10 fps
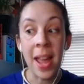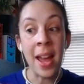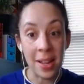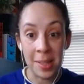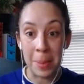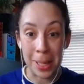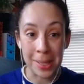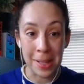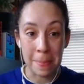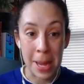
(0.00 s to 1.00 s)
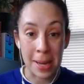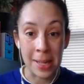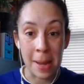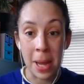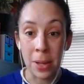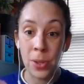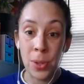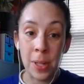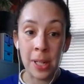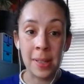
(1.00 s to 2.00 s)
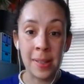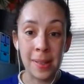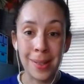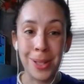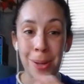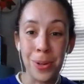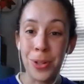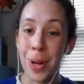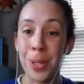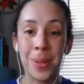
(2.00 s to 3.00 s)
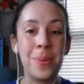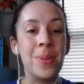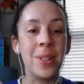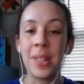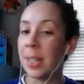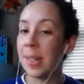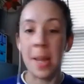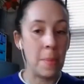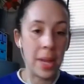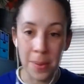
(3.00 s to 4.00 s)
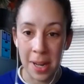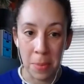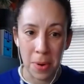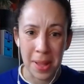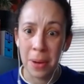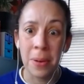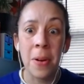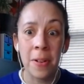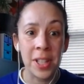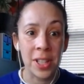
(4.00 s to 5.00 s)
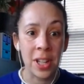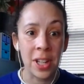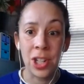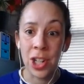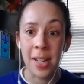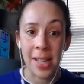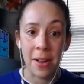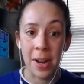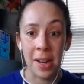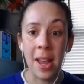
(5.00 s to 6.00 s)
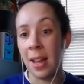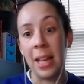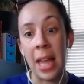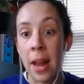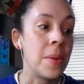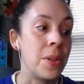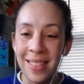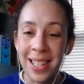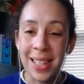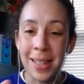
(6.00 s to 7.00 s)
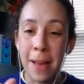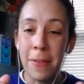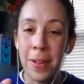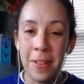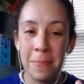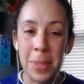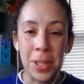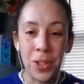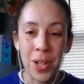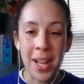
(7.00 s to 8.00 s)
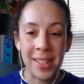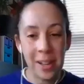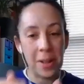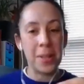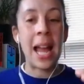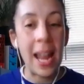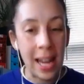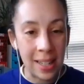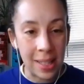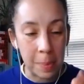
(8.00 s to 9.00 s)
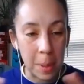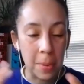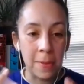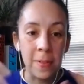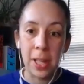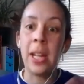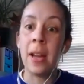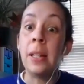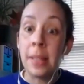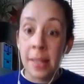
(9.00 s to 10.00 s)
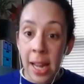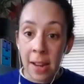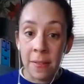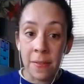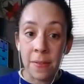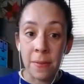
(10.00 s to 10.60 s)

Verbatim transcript: and because of the pandemic students don't trust school in the same way anymore they don't know if it's going to shut down again there's this level of mistrust that also heightens people feeling unsafe